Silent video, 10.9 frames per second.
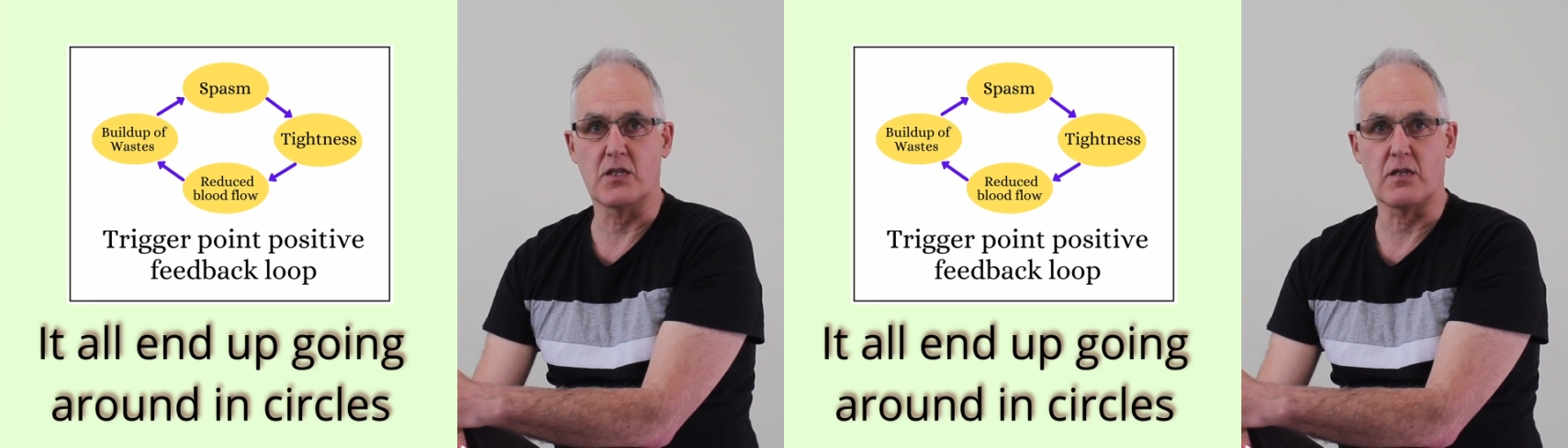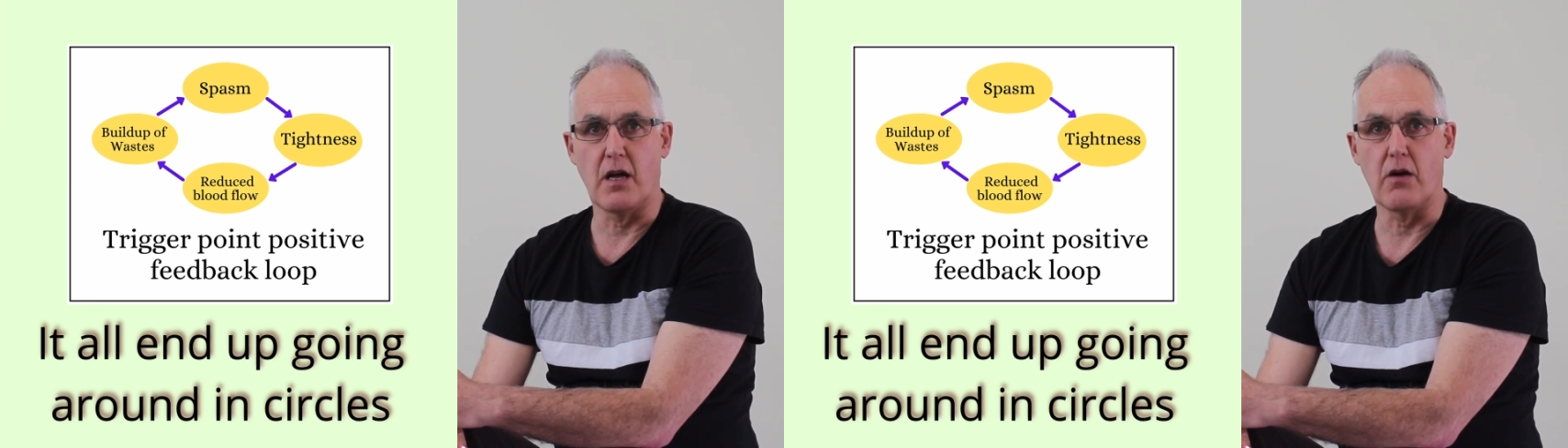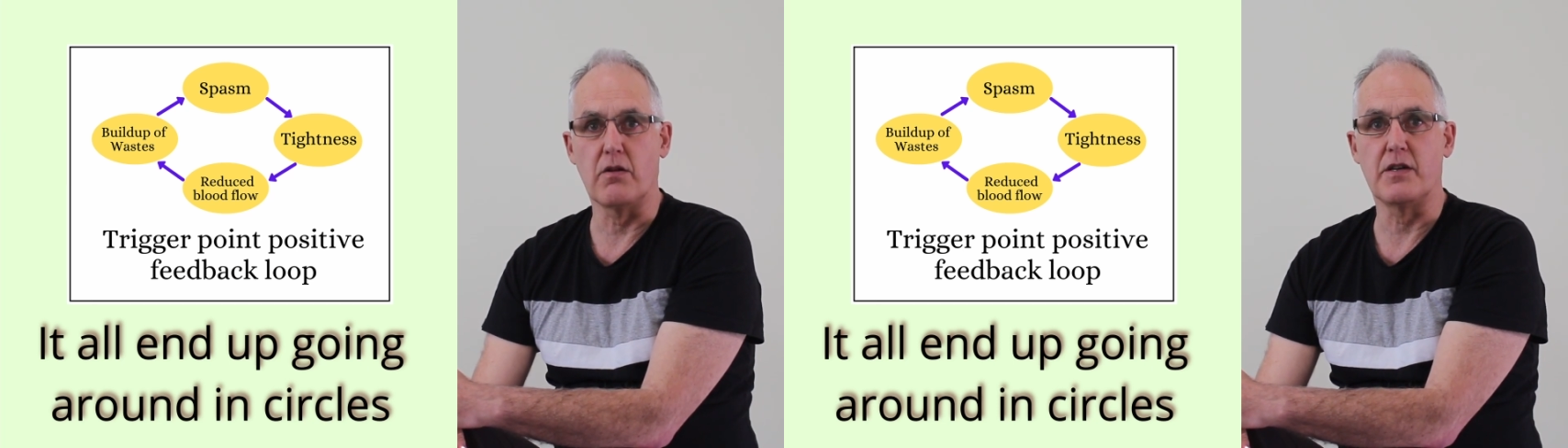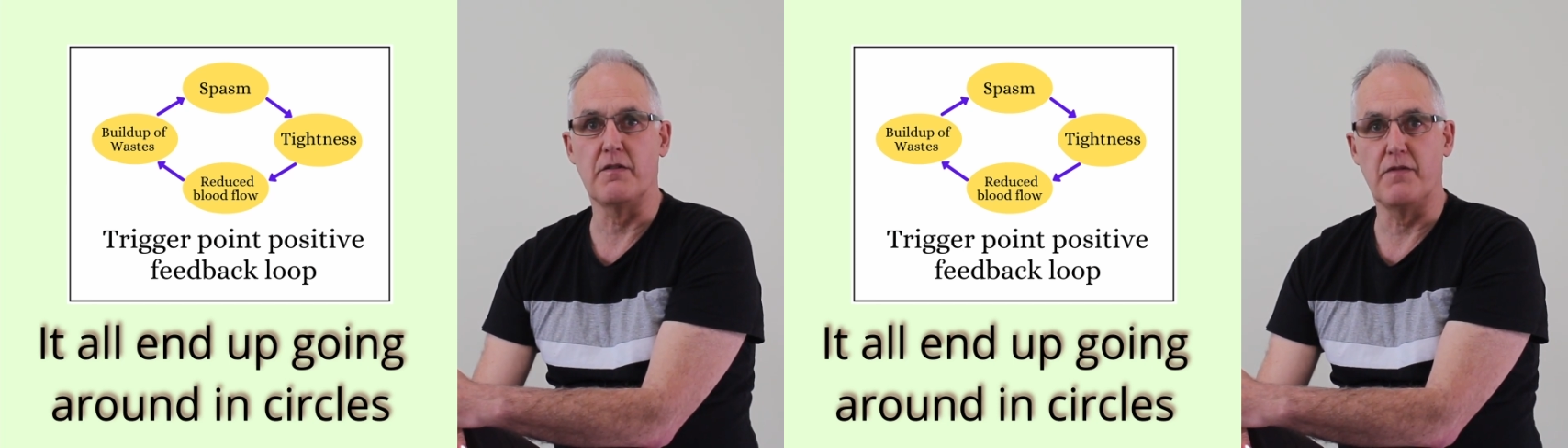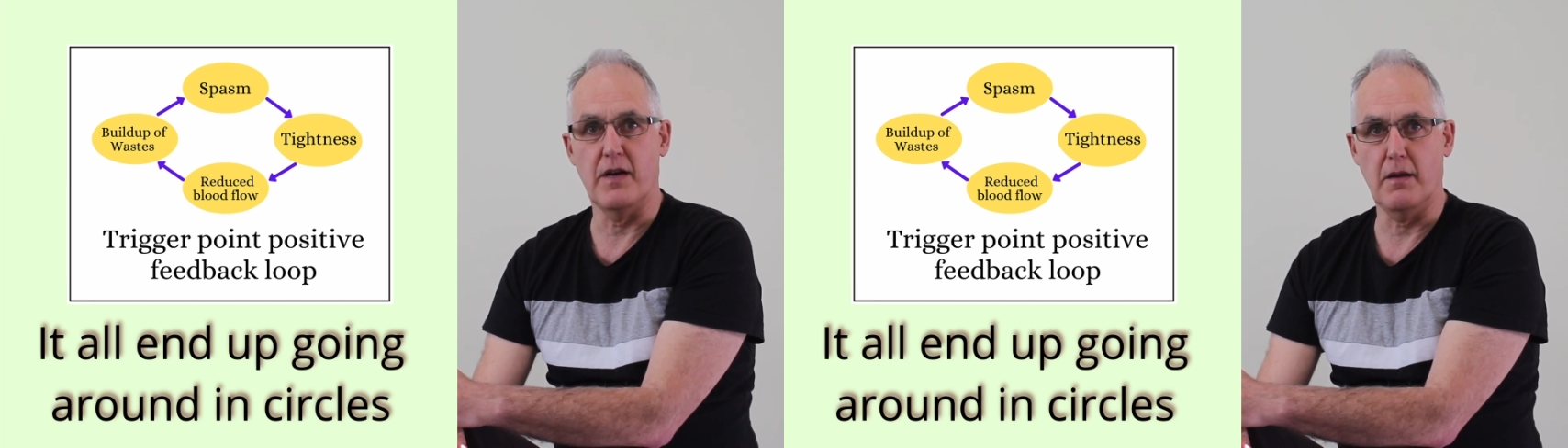slowly
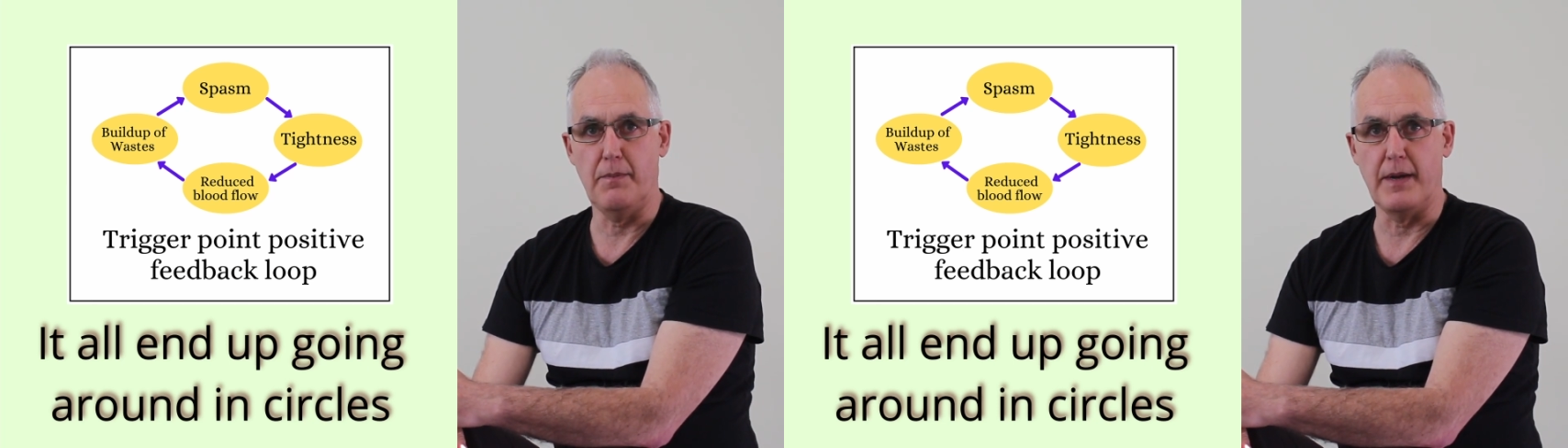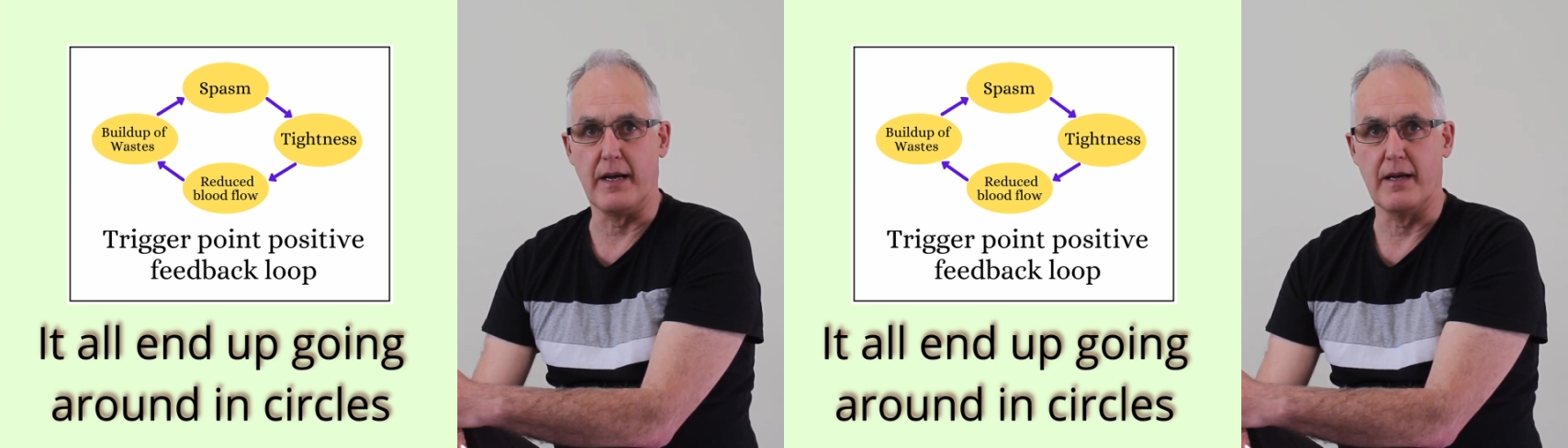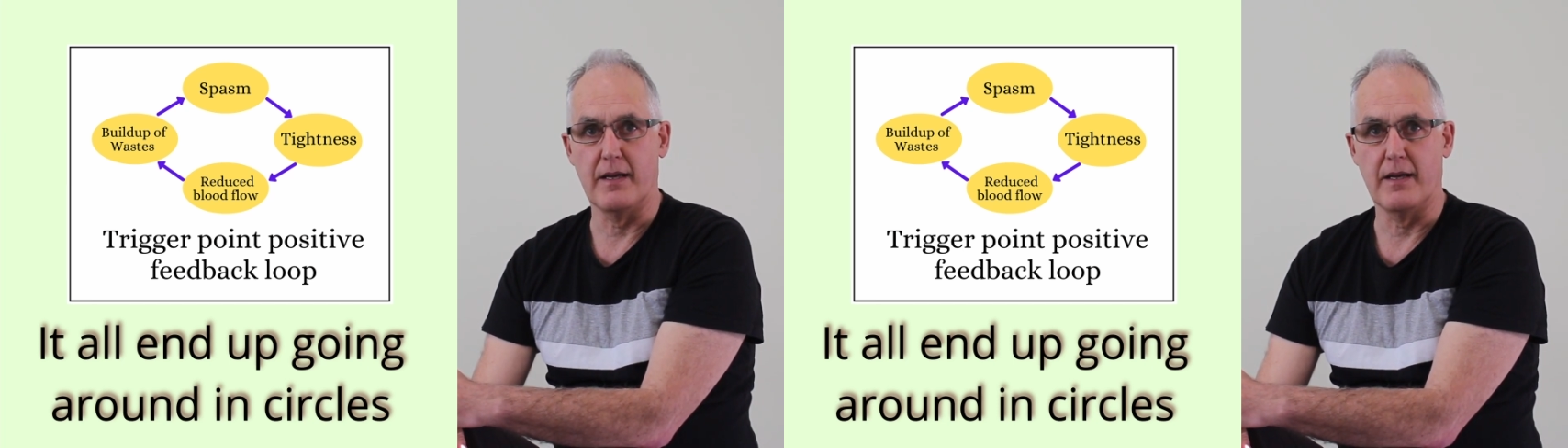developing.